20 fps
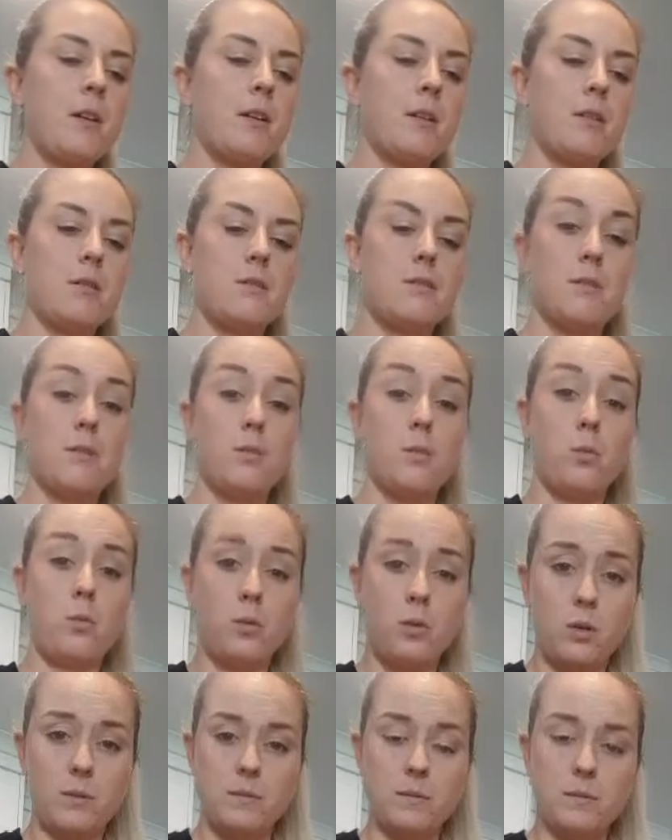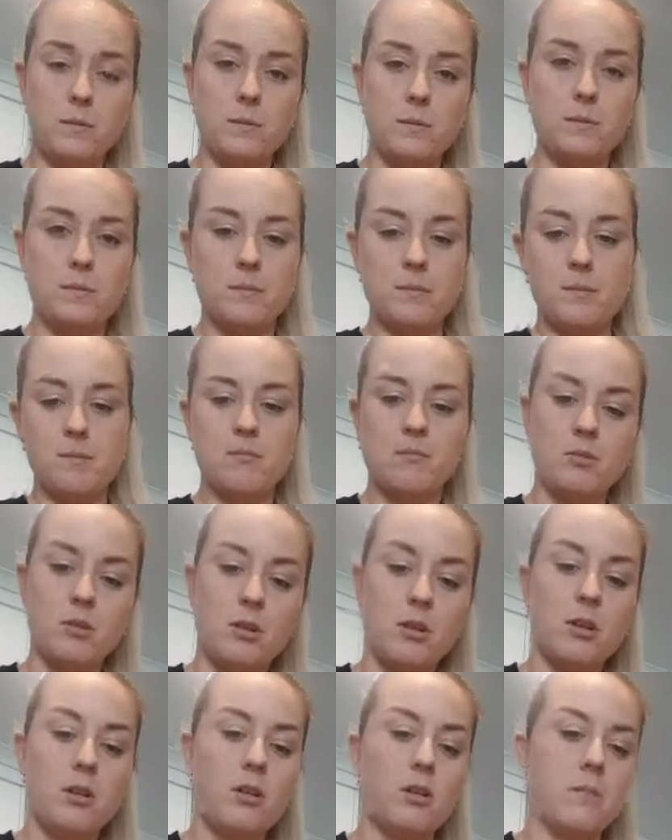of warm,
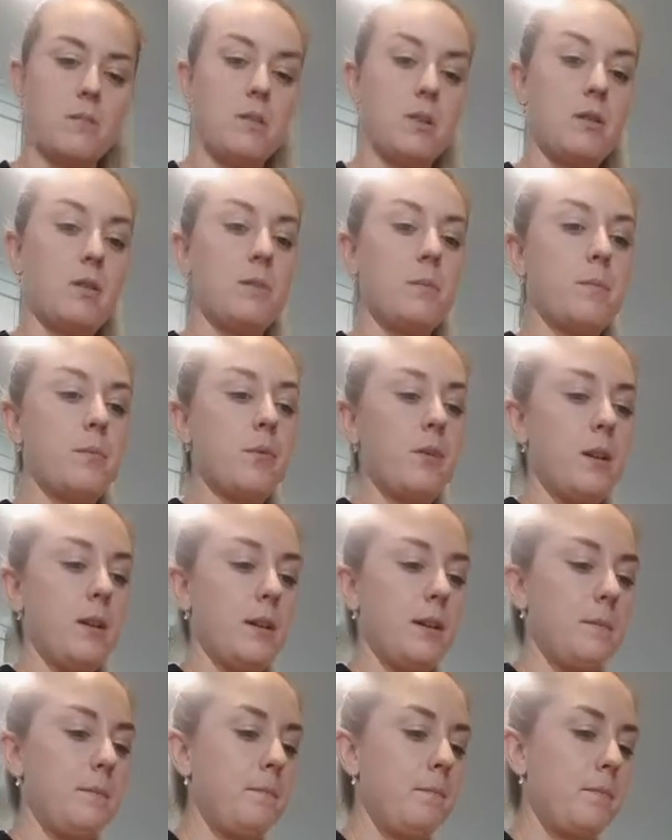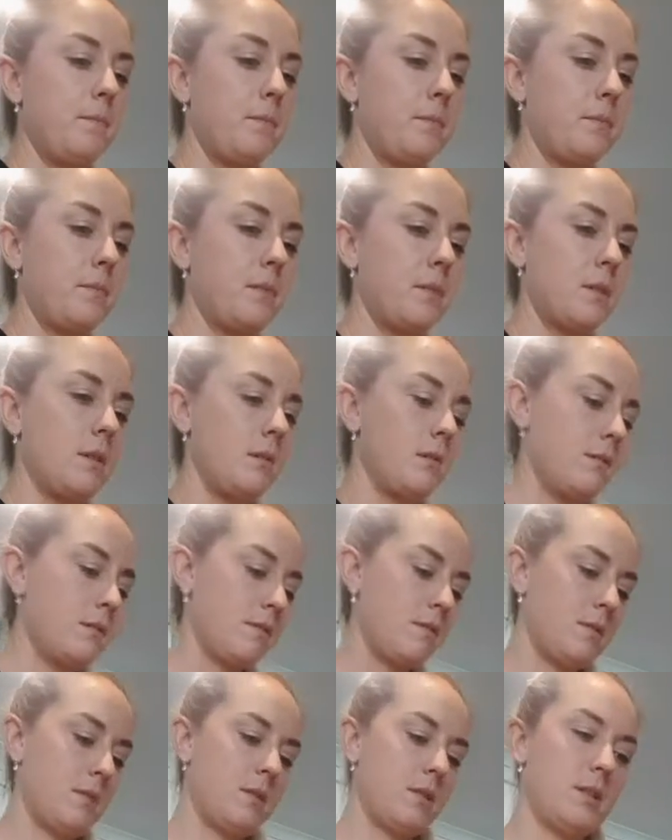not hot but not boiling.
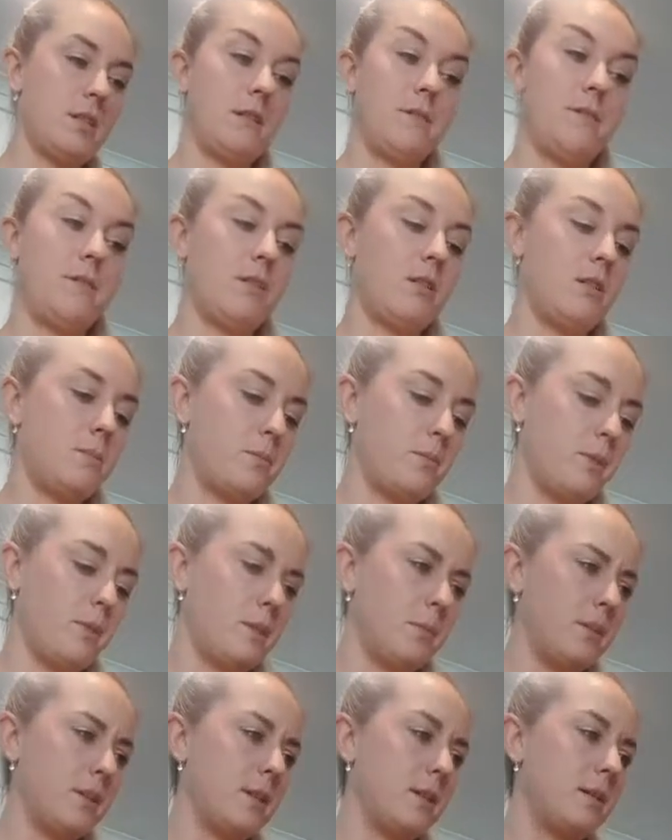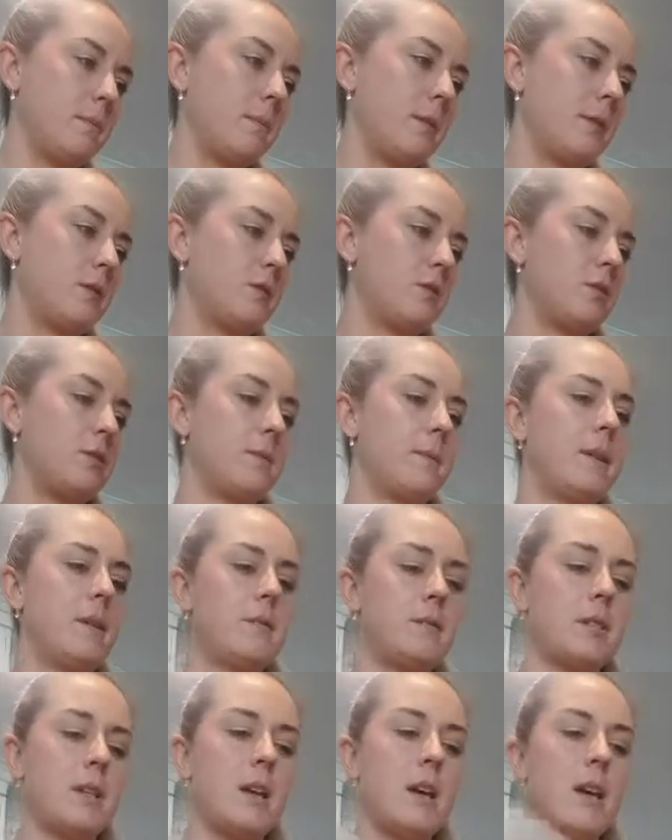Definitely not boiling because they mount too much.